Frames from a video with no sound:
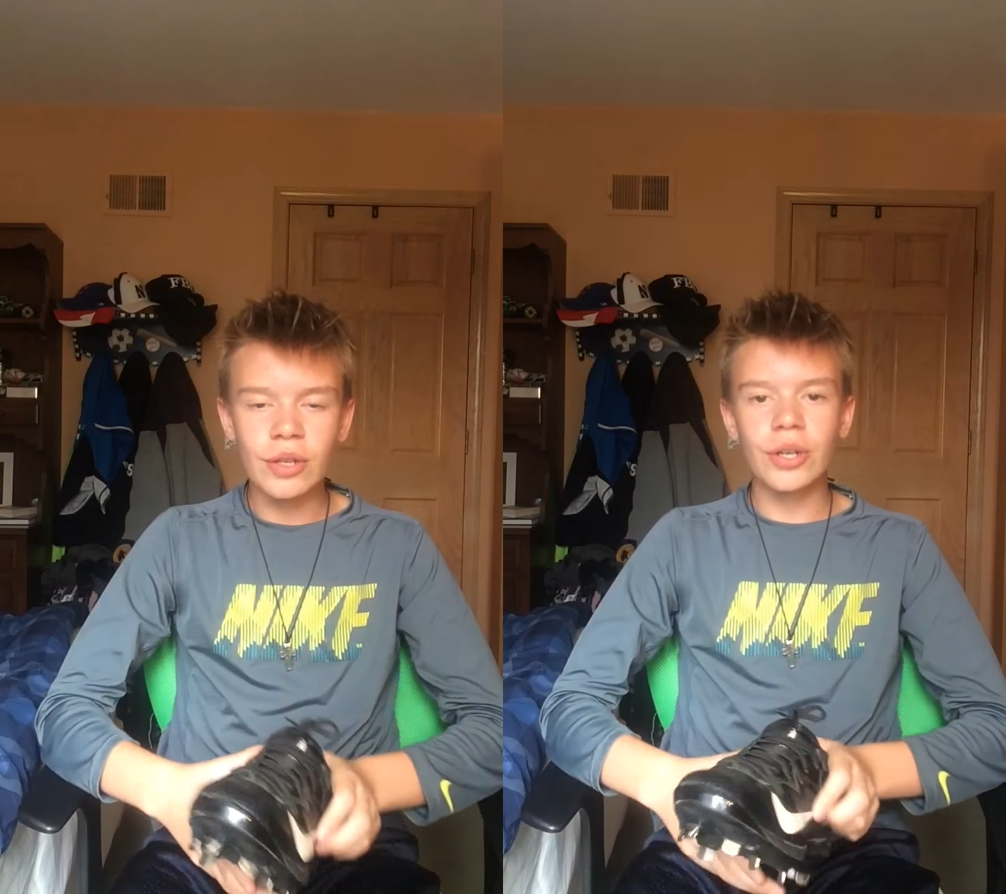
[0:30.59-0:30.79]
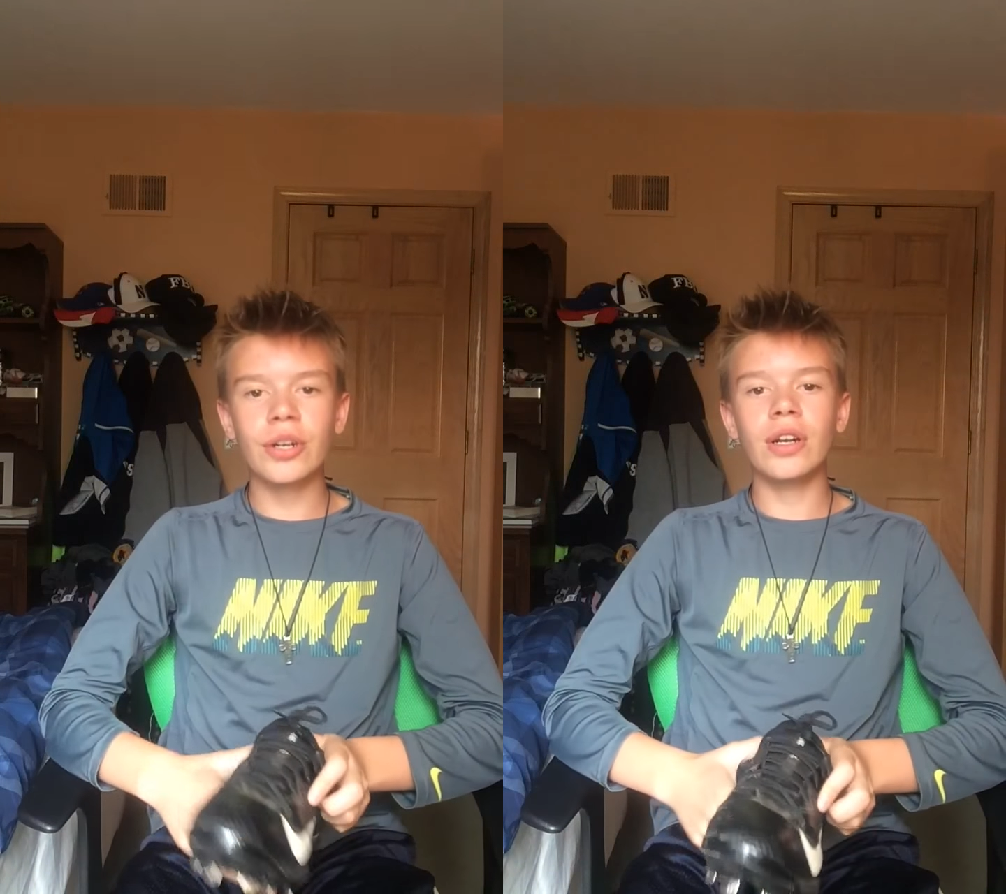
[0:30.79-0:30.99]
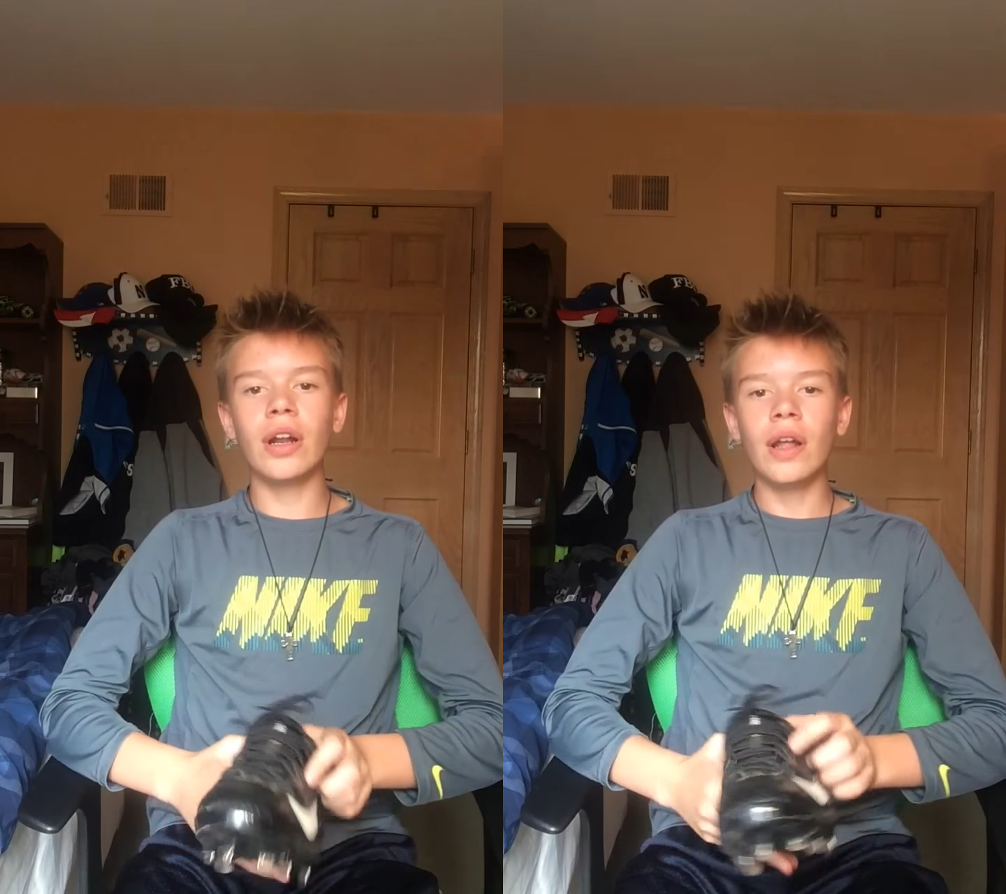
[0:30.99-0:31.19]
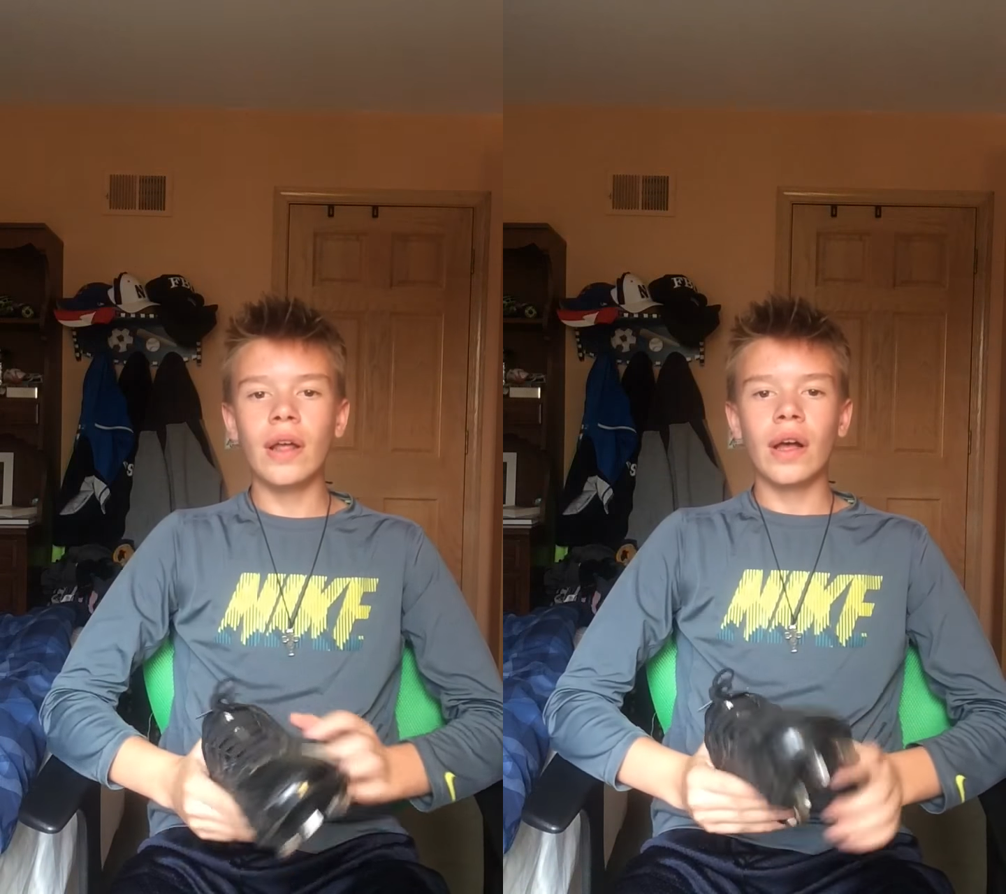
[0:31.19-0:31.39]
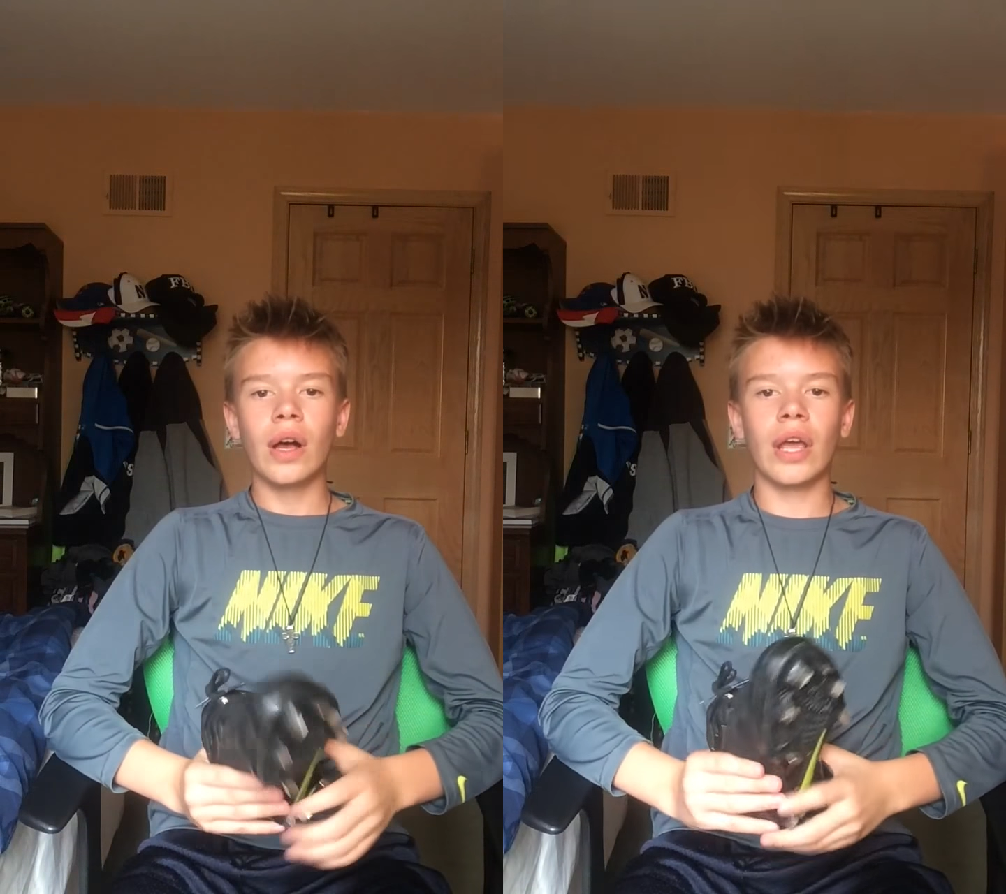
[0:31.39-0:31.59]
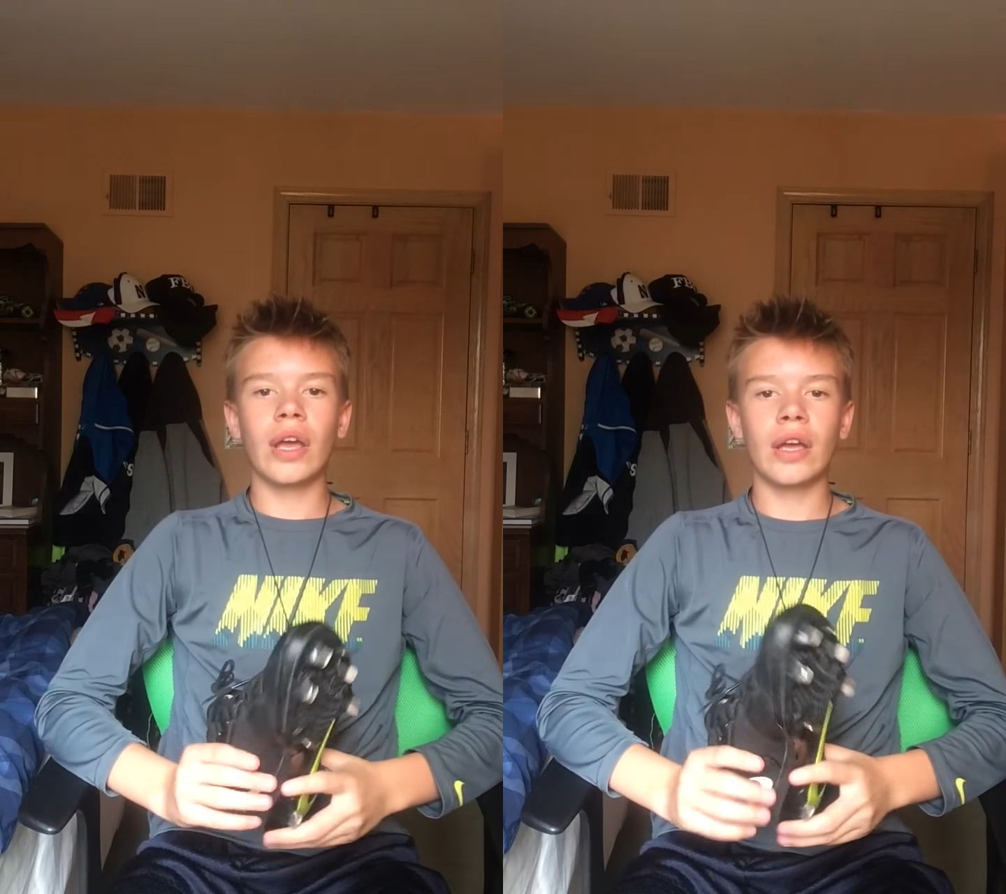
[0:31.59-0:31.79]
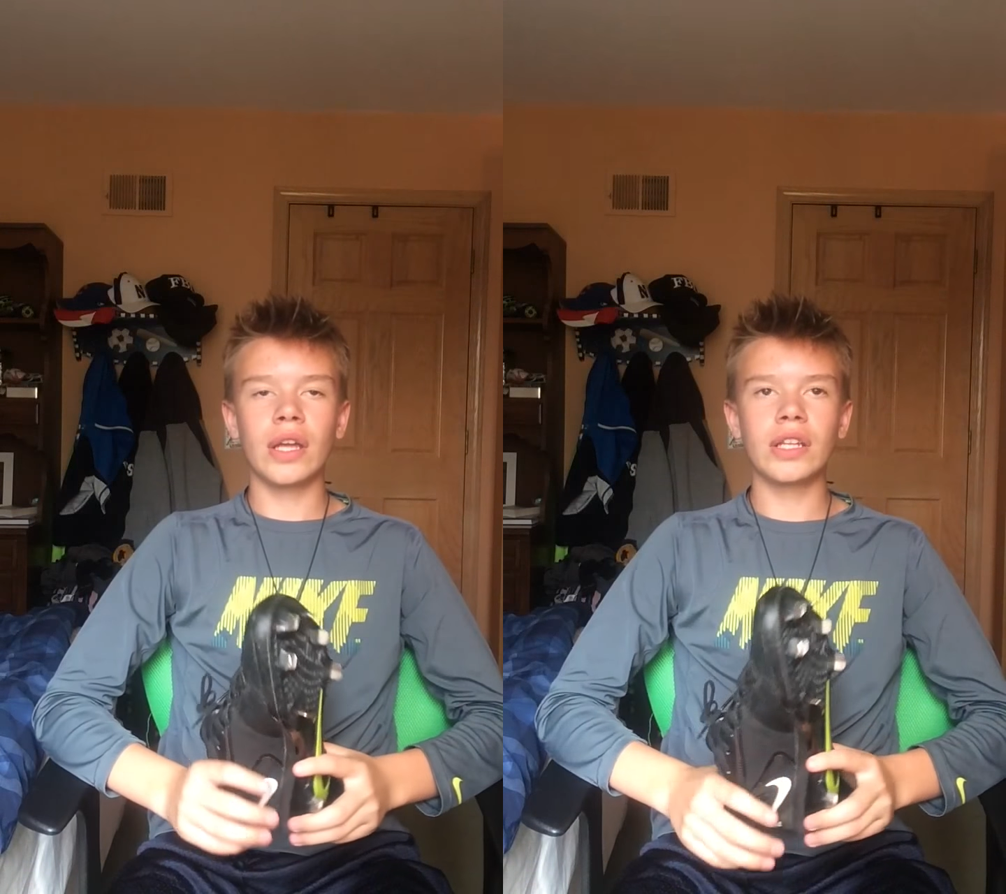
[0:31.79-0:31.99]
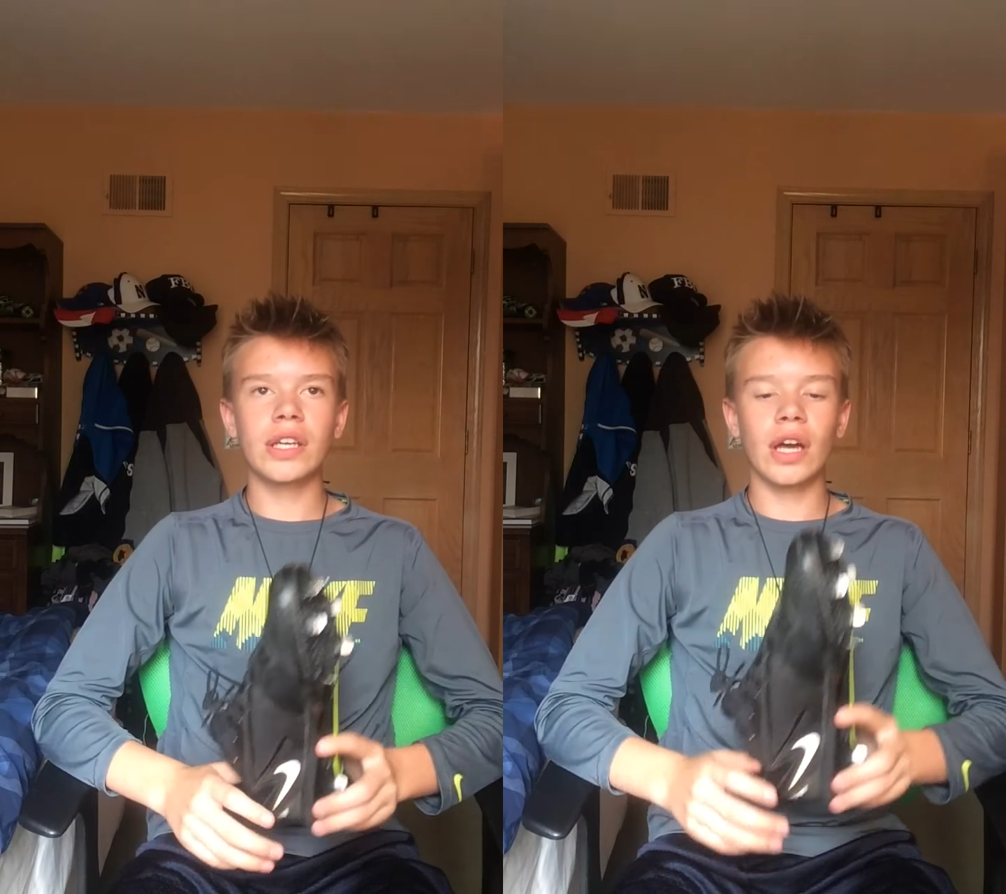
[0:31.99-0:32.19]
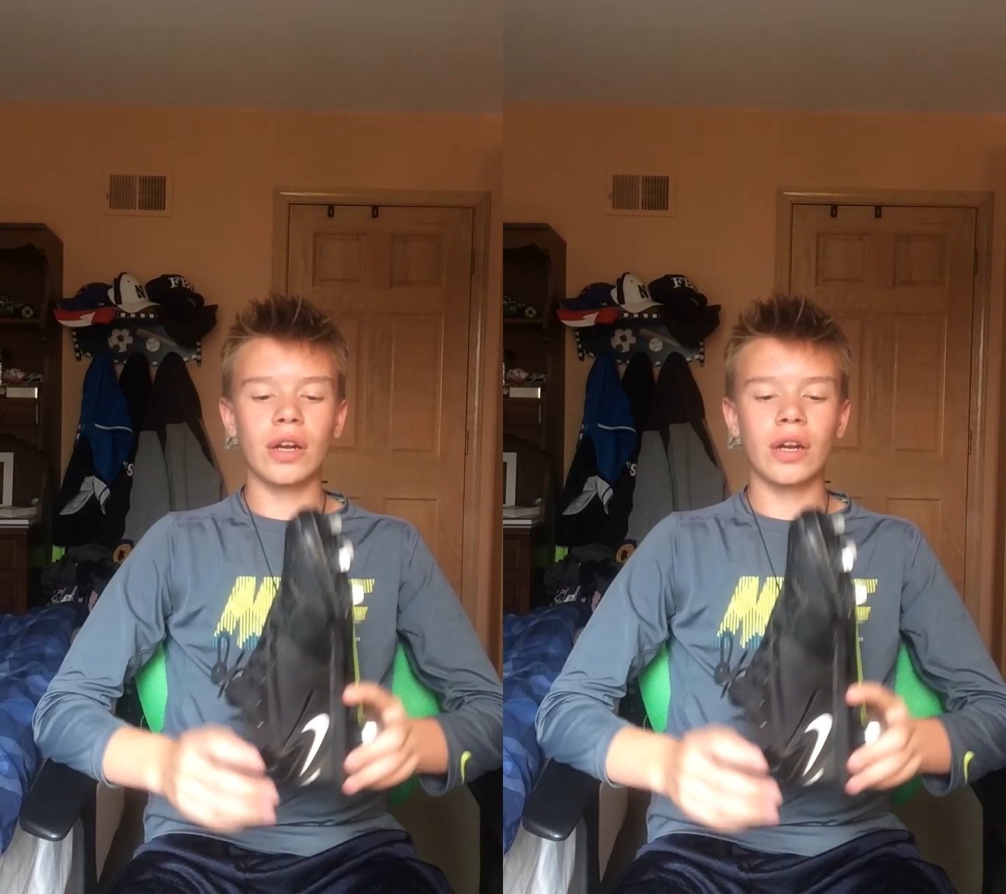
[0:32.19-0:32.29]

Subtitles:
dirt. And you